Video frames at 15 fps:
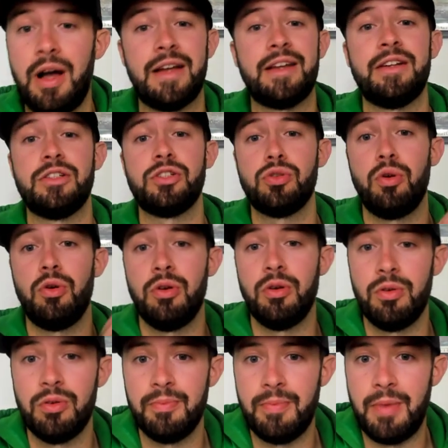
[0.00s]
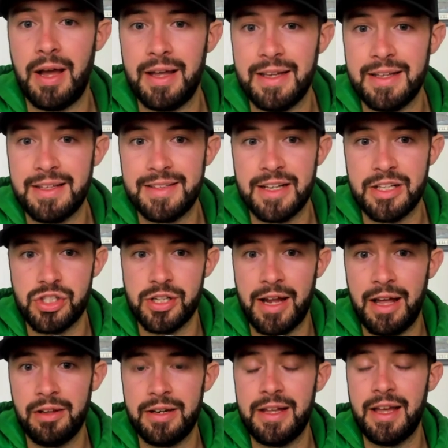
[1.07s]
I can control my
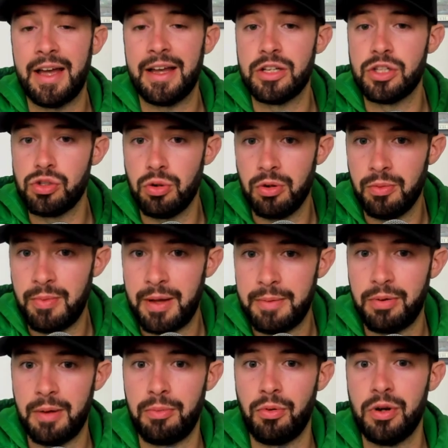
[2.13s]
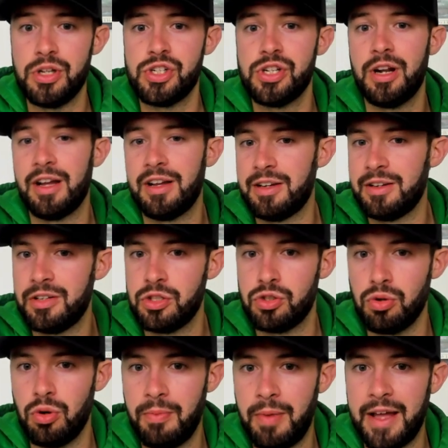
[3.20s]
intentionality, I control my preparation, I
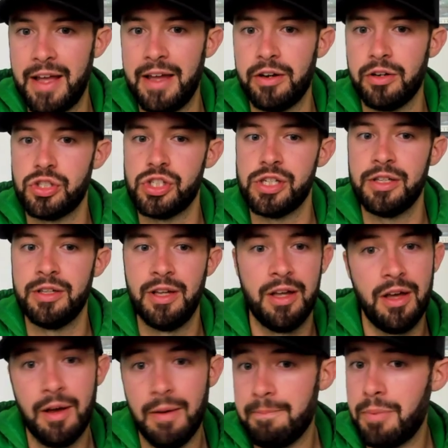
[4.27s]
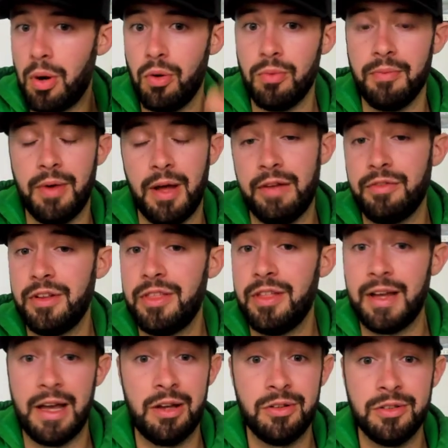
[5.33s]
control my energy boom.
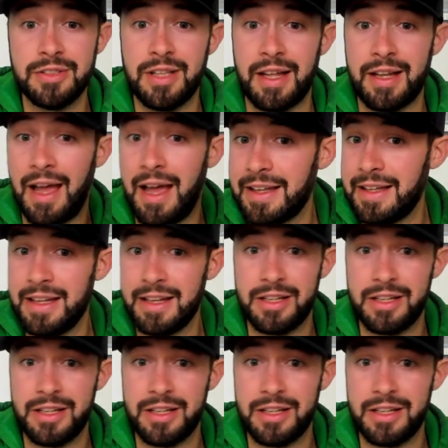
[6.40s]
Everything else, like I can't